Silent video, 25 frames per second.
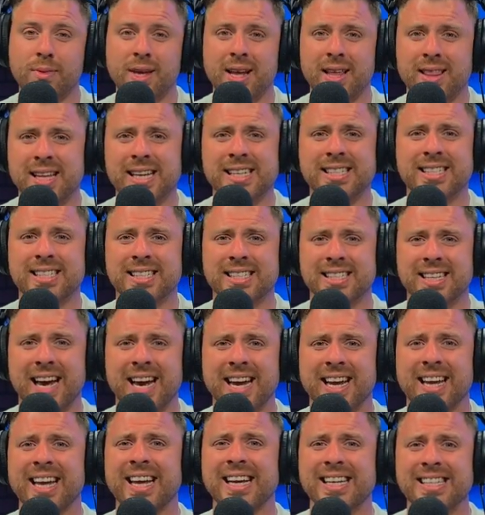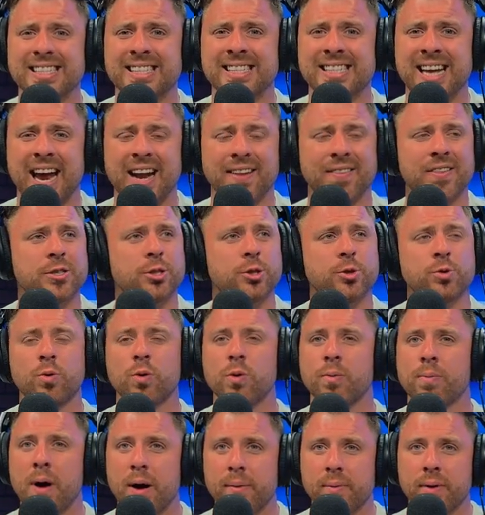This is like insane. If this is a
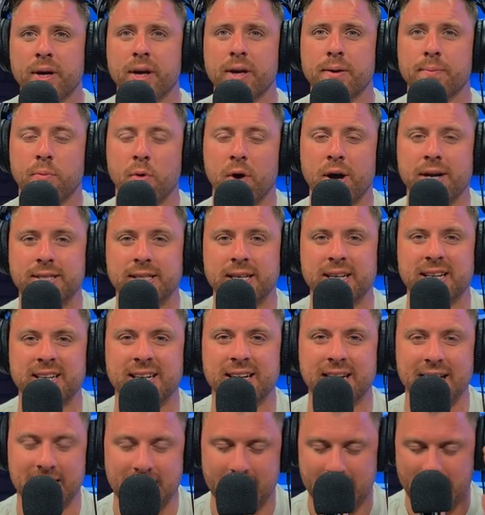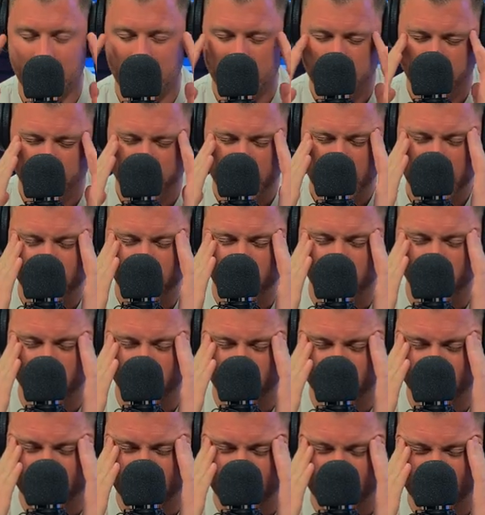Republican president, people
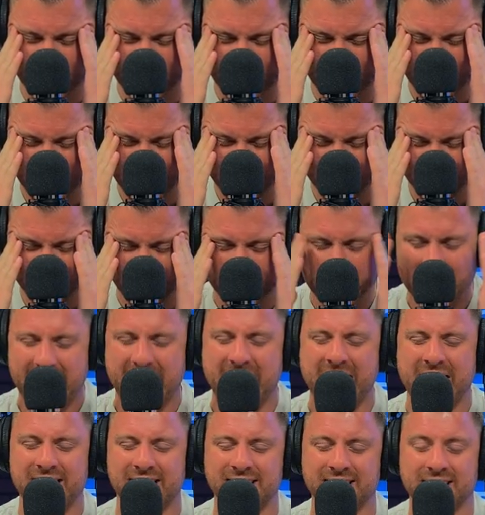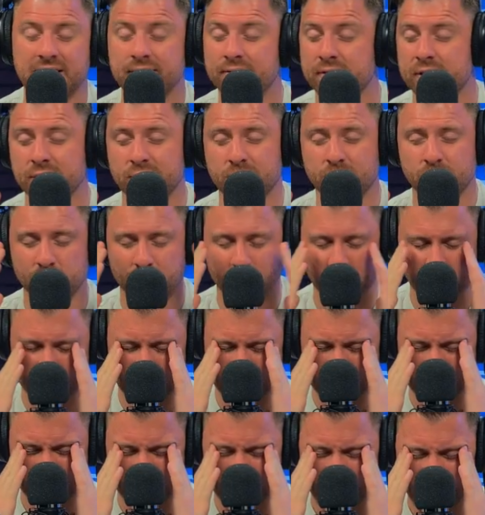would be bananas. If this was
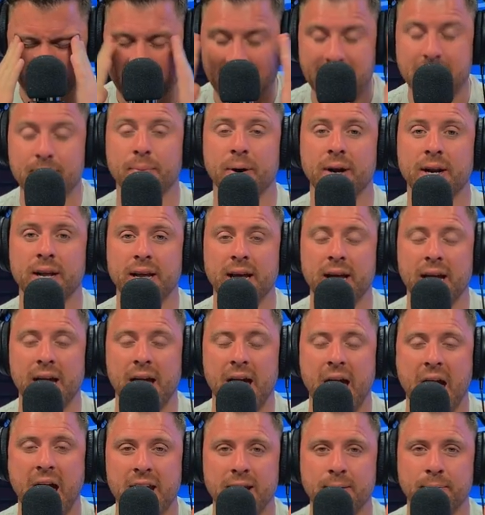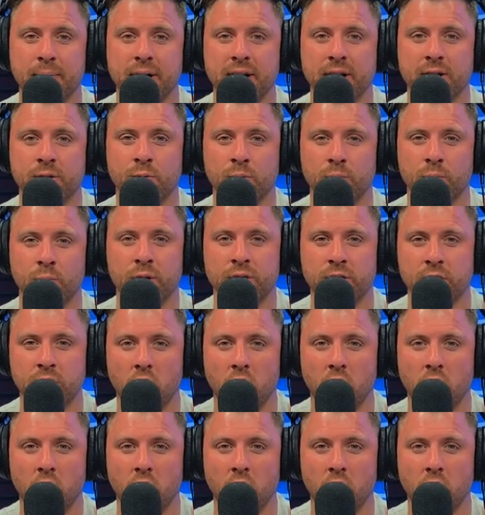like anybody in the, with an